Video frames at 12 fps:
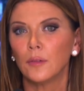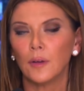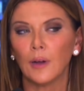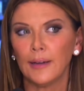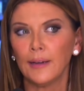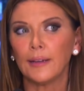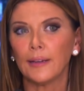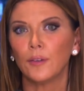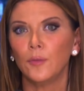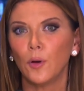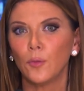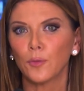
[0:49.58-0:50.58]
I didn't get to
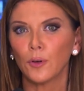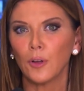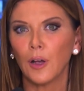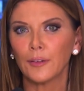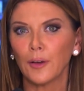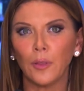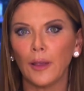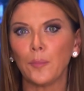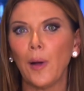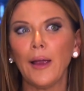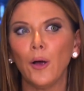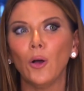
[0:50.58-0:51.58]
vote for a long time. Like
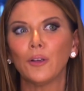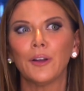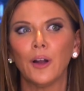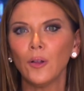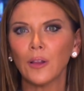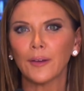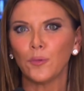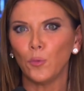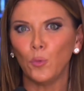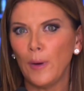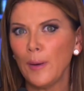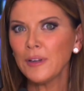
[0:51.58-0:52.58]
my whole, you know, like
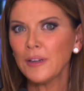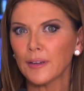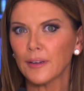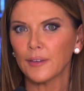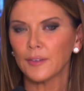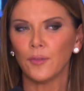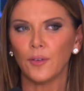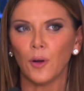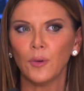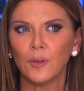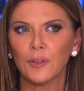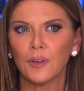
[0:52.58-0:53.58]
women didn't get to
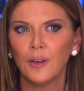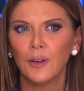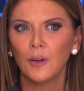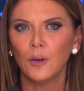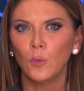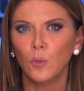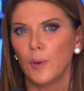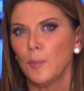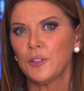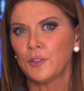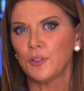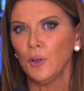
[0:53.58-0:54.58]
vote.
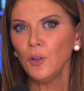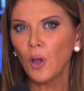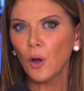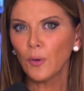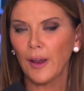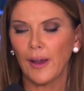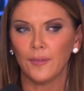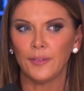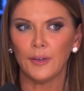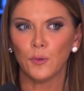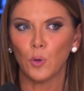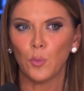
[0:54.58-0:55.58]
Women still don't have
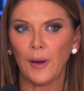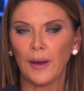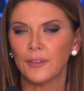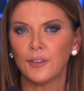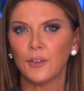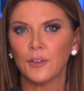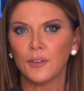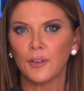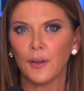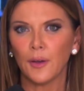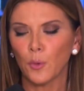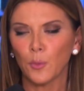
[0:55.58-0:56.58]
equal pay.
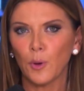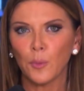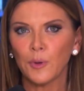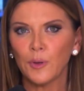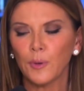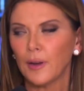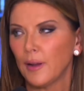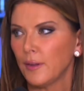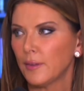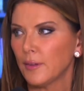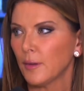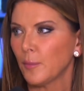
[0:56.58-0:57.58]
Are we doing
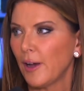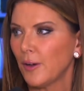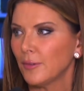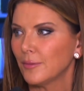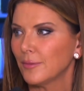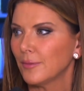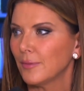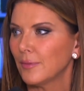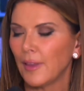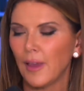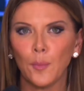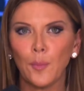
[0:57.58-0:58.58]
anything about,
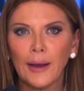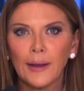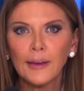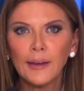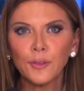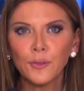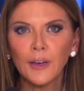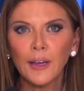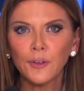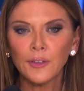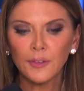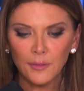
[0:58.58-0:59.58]
am I going to get
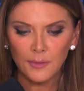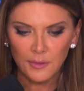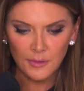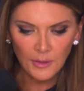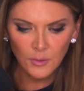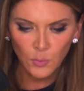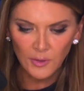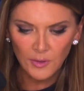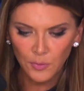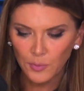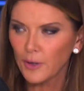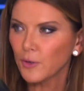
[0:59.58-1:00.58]

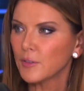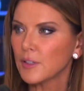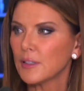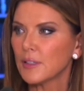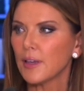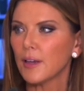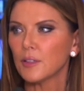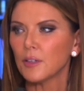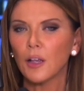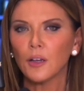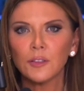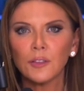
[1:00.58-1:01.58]

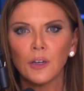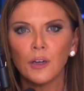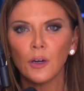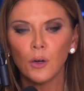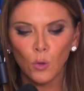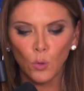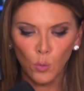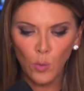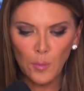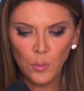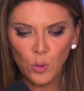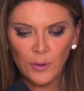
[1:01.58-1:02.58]
$360,000 or
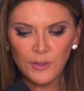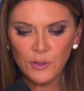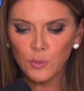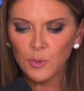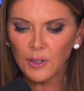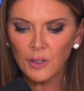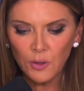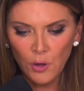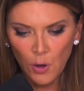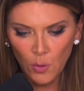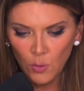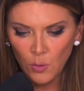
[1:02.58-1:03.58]
$1.2 million?
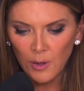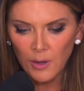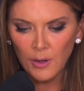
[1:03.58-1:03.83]
No.